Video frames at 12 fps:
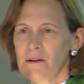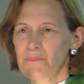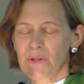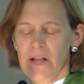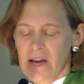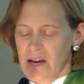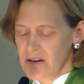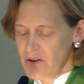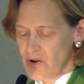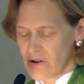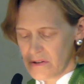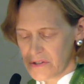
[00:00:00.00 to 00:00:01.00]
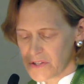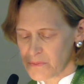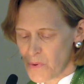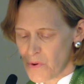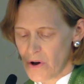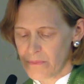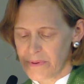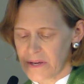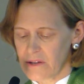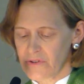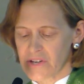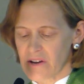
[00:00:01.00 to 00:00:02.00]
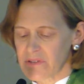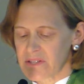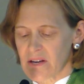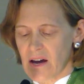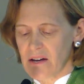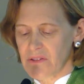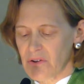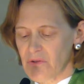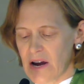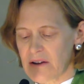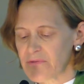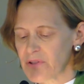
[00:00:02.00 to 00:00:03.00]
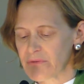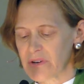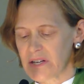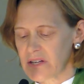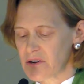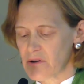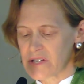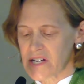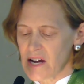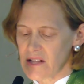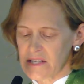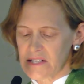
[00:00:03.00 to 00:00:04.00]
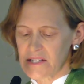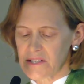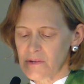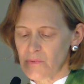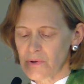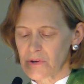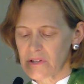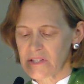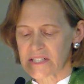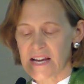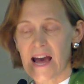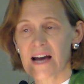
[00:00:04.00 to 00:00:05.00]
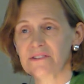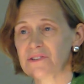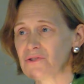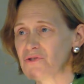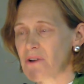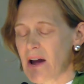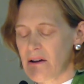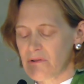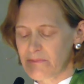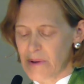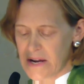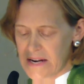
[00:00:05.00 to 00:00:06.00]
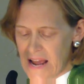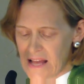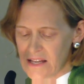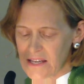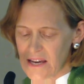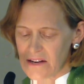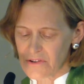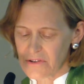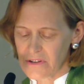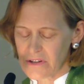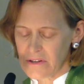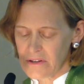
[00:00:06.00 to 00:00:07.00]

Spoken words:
playing on a small beach outside the Grand Floridian Hotel at Disney World, attacked and drowned by an alligator,